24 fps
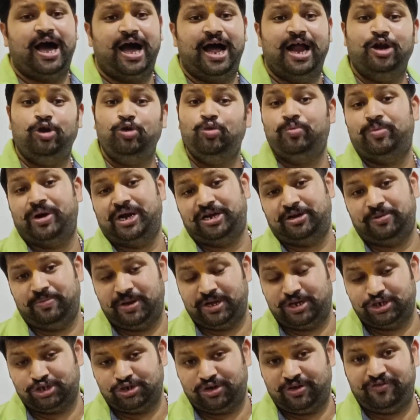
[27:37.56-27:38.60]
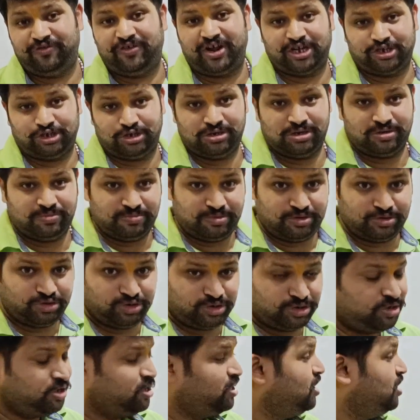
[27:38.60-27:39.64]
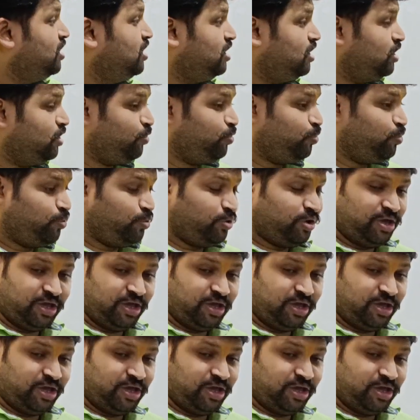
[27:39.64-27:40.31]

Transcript: do multiplication of rational numbers. Now